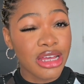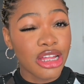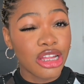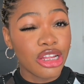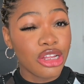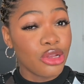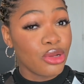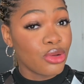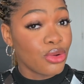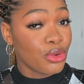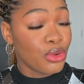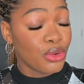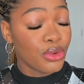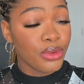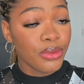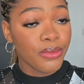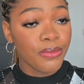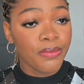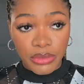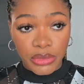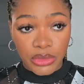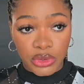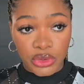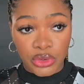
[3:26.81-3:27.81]
low.
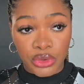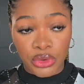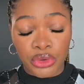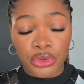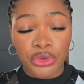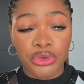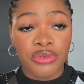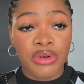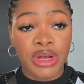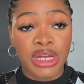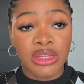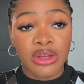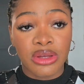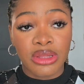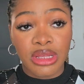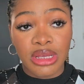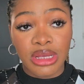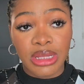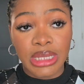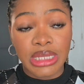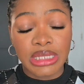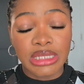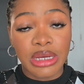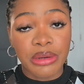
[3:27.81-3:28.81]
So you write down a
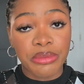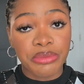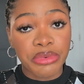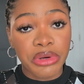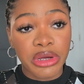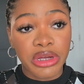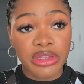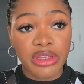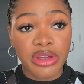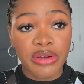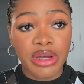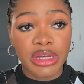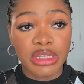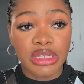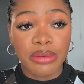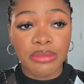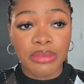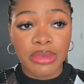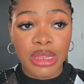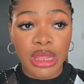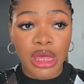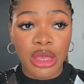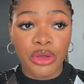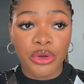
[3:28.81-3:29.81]
list and prioritize and be
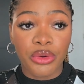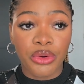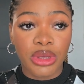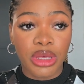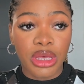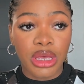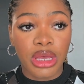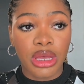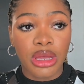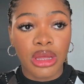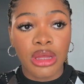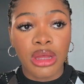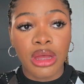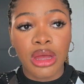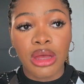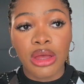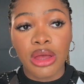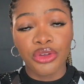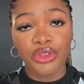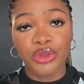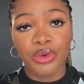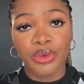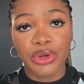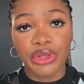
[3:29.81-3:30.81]
like, okay,
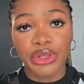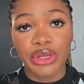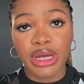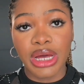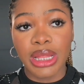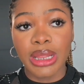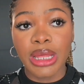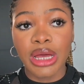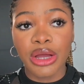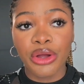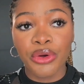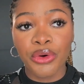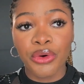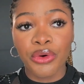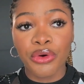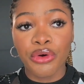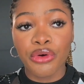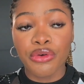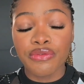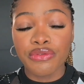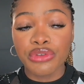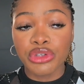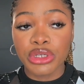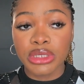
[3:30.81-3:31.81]
the one you can let go
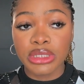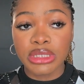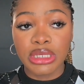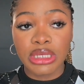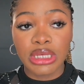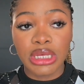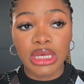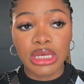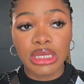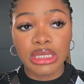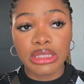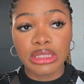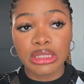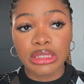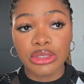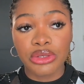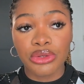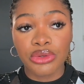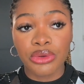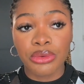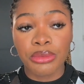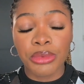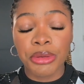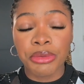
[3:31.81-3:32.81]
of, just in case, you
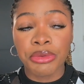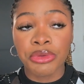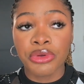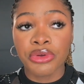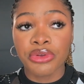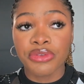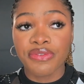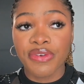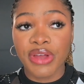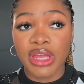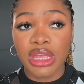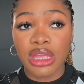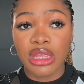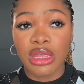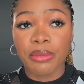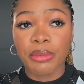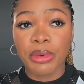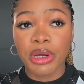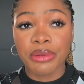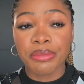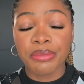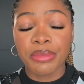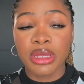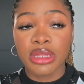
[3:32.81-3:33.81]
know, maybe you could find an
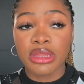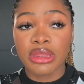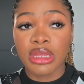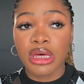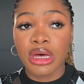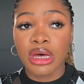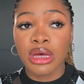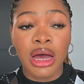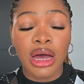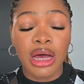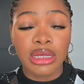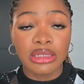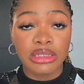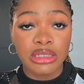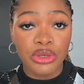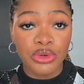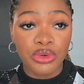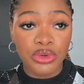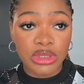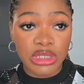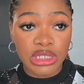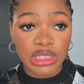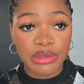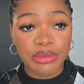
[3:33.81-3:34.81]
apartment that has a
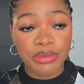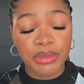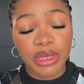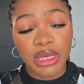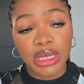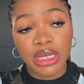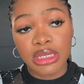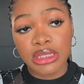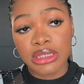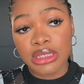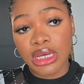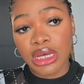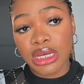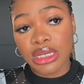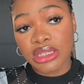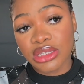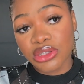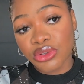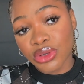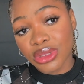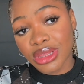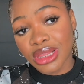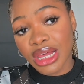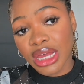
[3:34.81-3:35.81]
good space, has
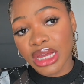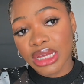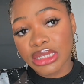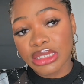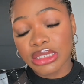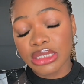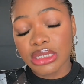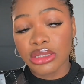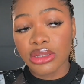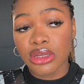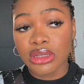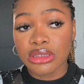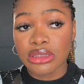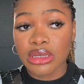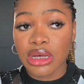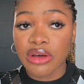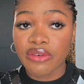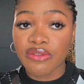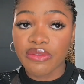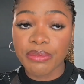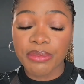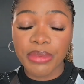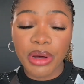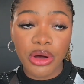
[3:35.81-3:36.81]
good lighting, doesn't
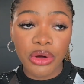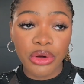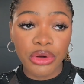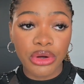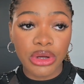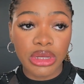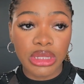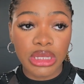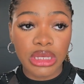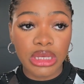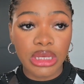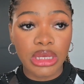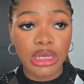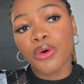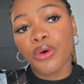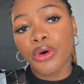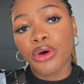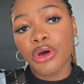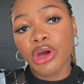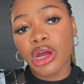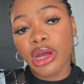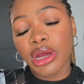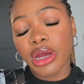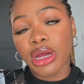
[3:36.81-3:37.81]
have balcony,
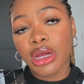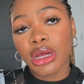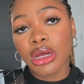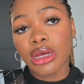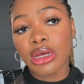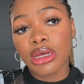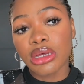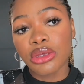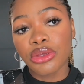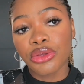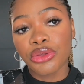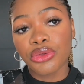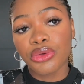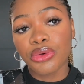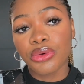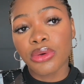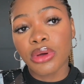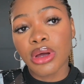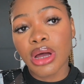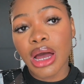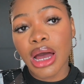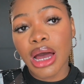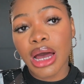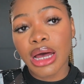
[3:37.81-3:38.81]
or you know,
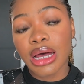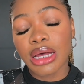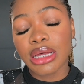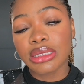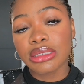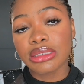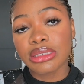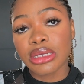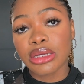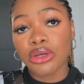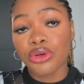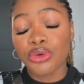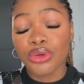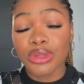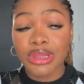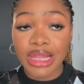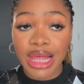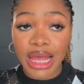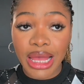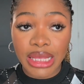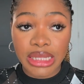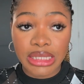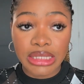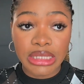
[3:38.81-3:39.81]
has good
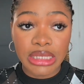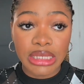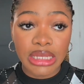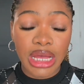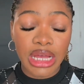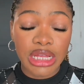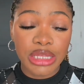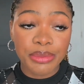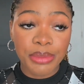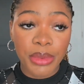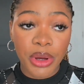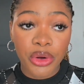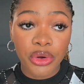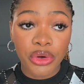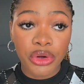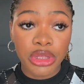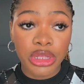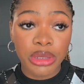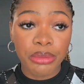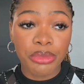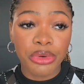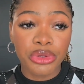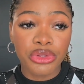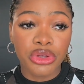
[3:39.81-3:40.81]
lighting, has balcony,
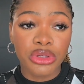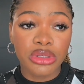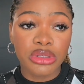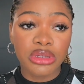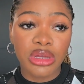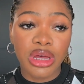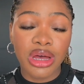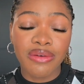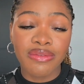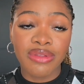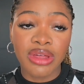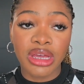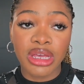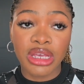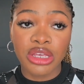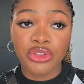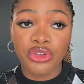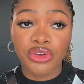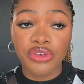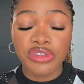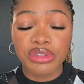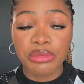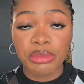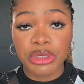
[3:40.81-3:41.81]
but doesn't have like
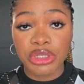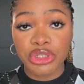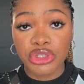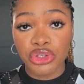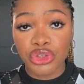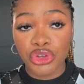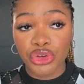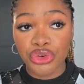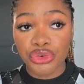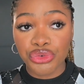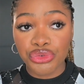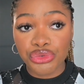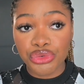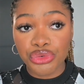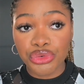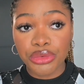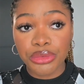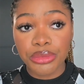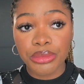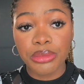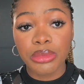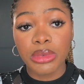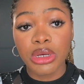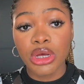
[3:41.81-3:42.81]
enough space in your
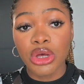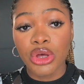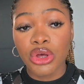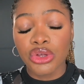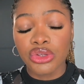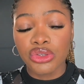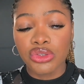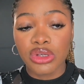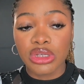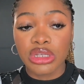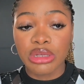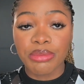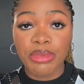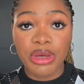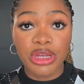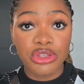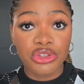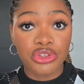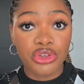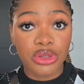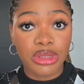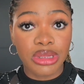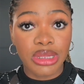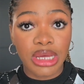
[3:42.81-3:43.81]
room. So it depends
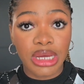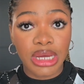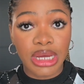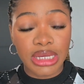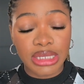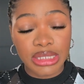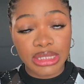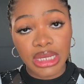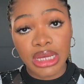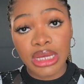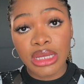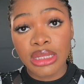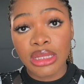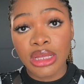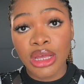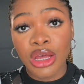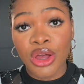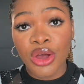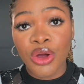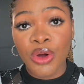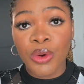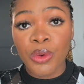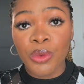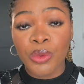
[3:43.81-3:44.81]
on, like I said,
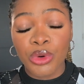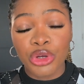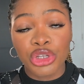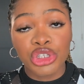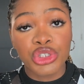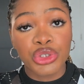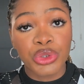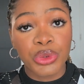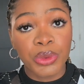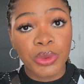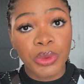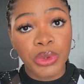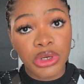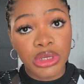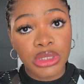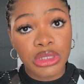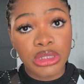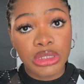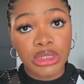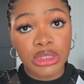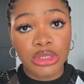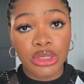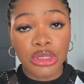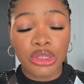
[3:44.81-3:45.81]
what you
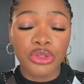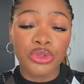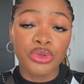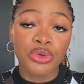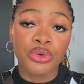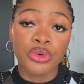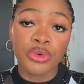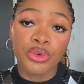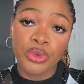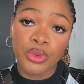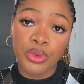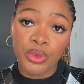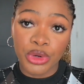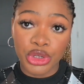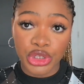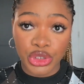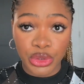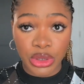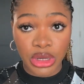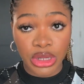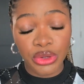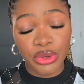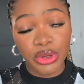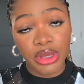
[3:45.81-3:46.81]
want and know what you
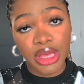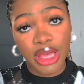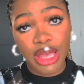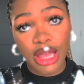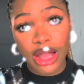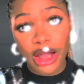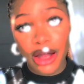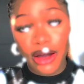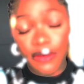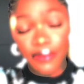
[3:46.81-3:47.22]
are looking